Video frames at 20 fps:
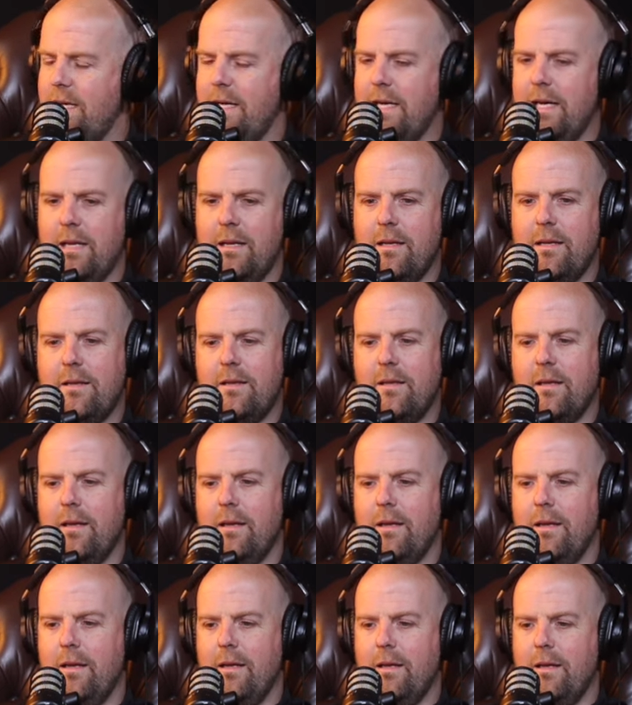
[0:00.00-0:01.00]
And
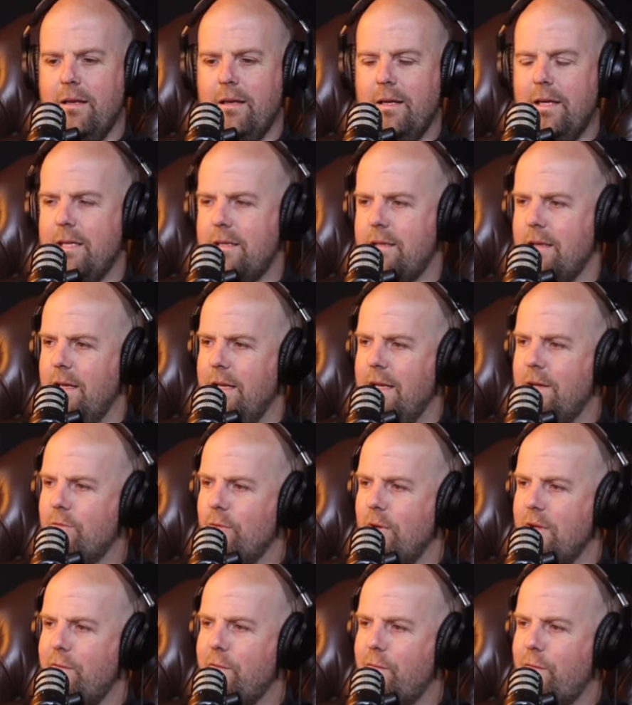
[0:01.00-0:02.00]
it
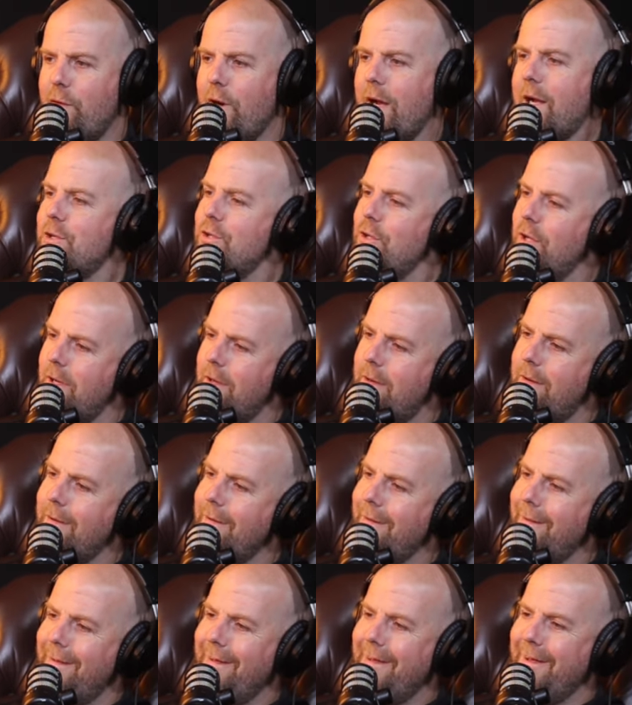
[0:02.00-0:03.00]
literally fractured
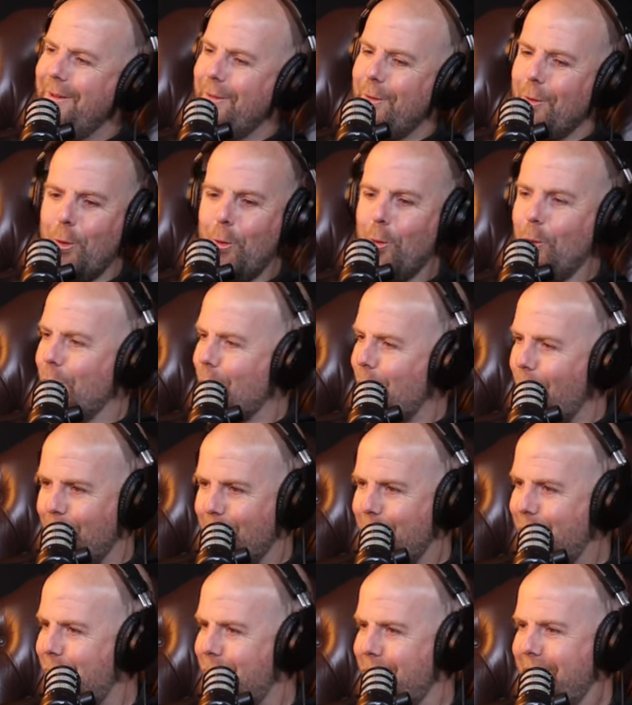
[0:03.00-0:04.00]
the whole
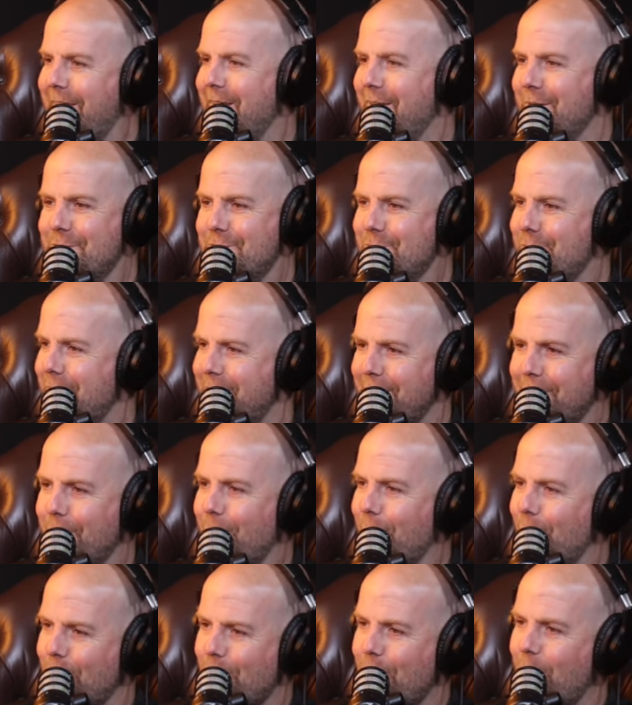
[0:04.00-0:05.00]
golf industry and the
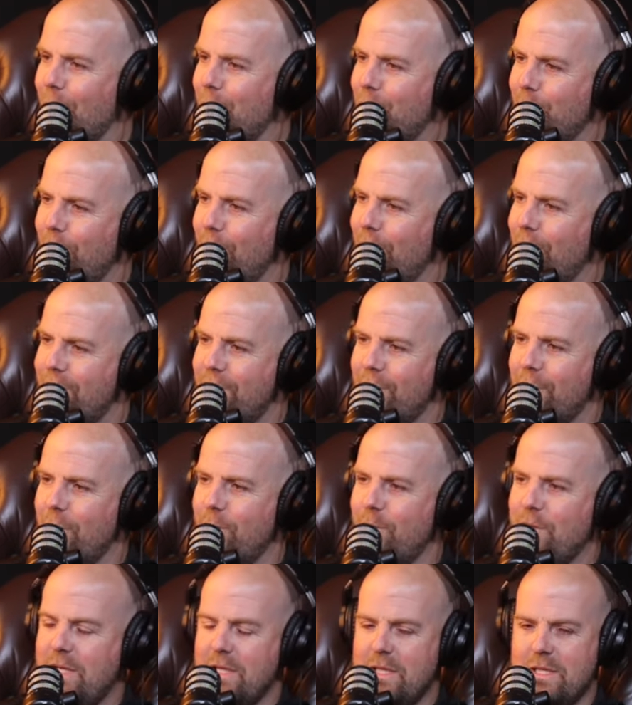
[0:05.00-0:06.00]
whole golf world, you know,
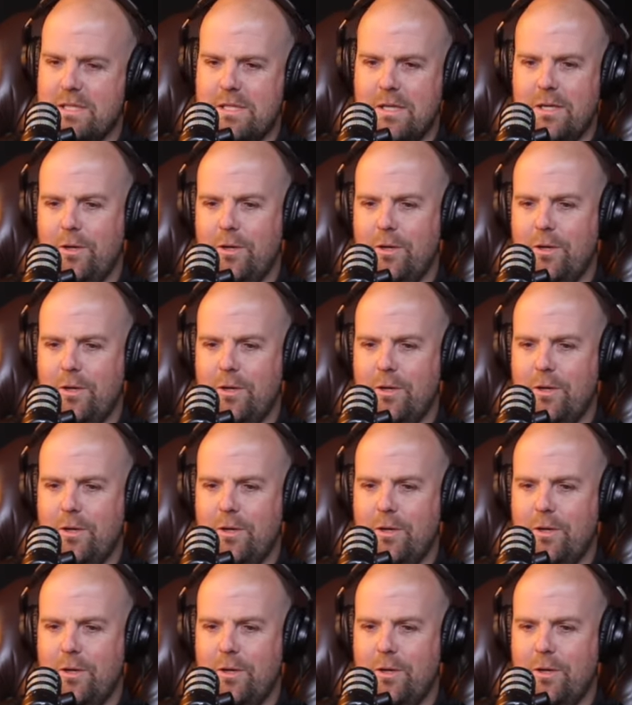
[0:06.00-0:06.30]
because